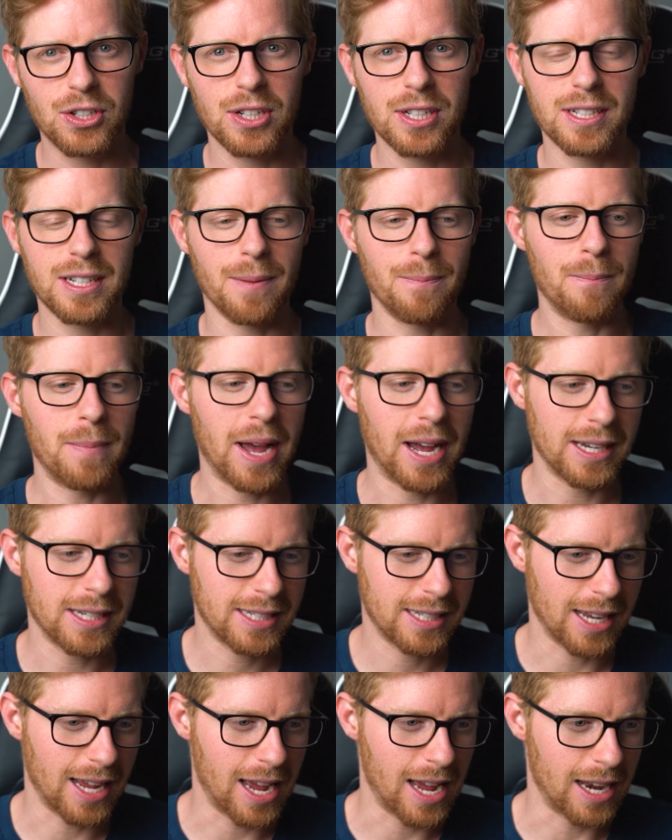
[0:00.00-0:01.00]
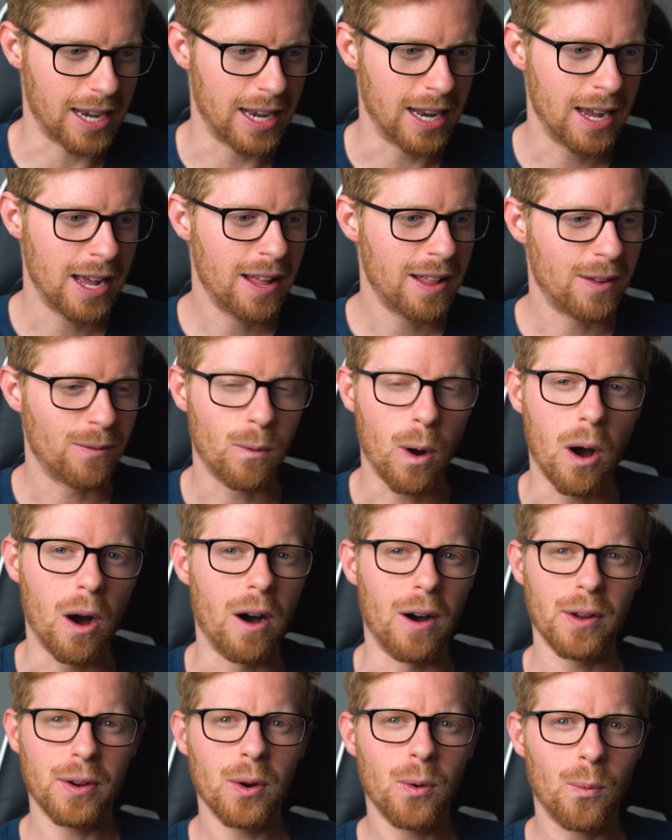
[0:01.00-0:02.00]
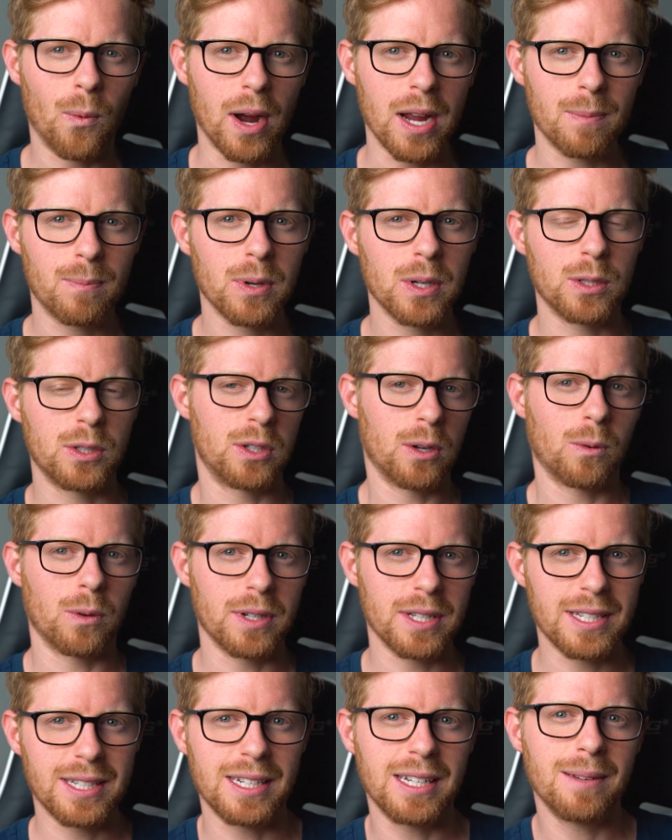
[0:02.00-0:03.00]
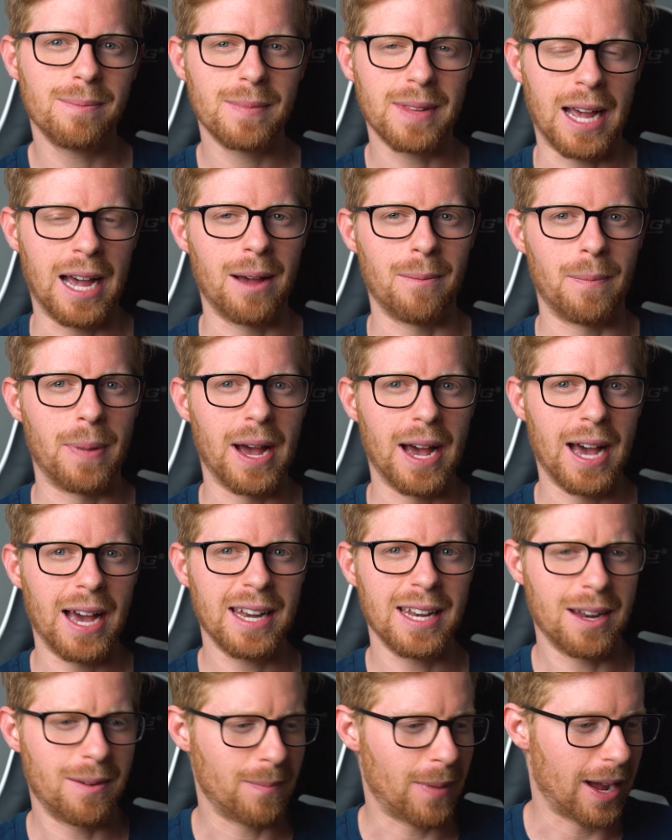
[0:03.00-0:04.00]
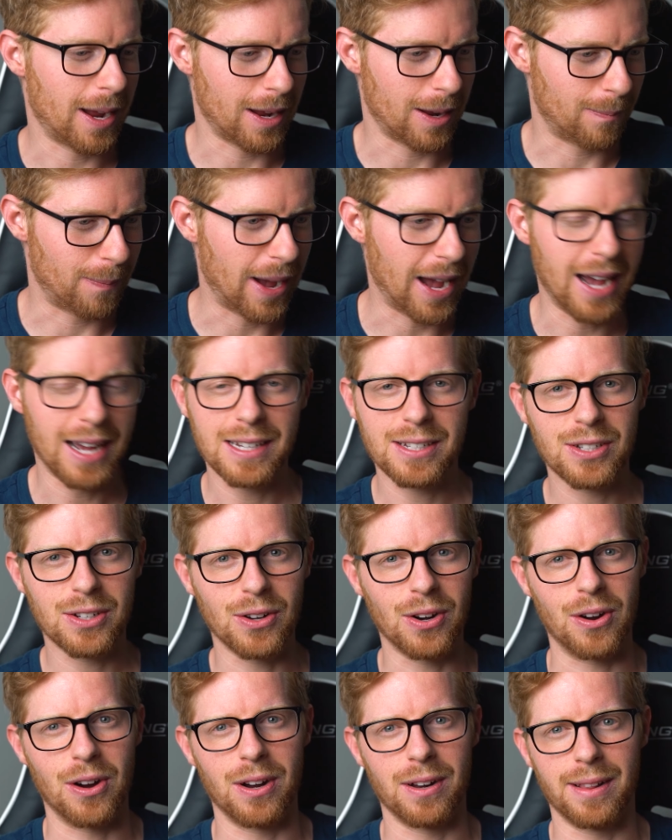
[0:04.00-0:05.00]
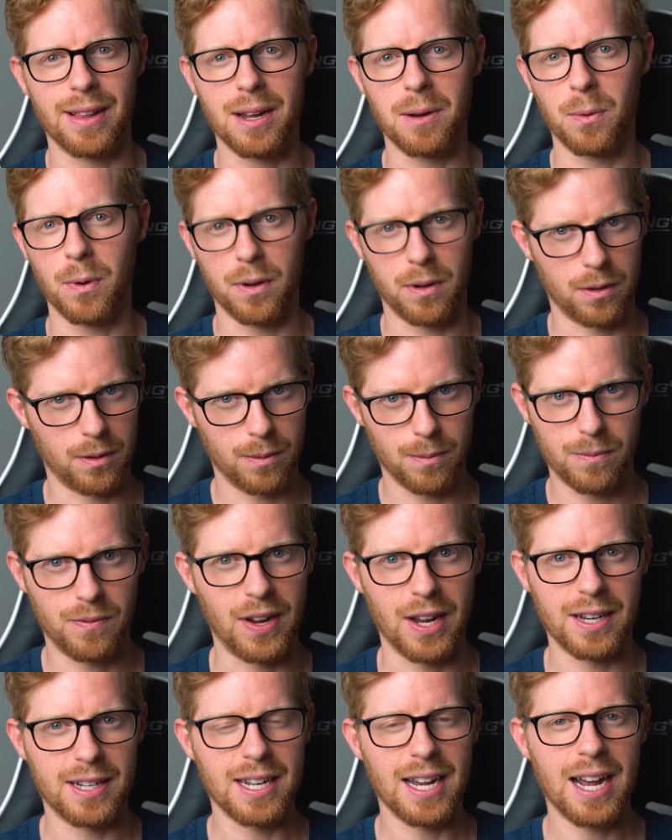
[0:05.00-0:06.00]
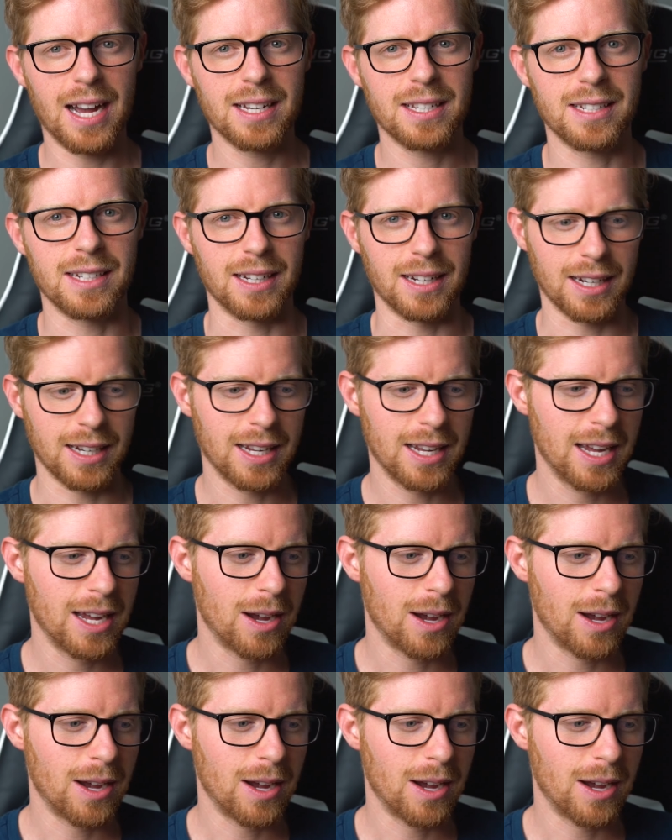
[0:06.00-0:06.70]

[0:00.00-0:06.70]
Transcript: just a mess, and auto wipers don't seem that bad. In my past car, they were fantastic.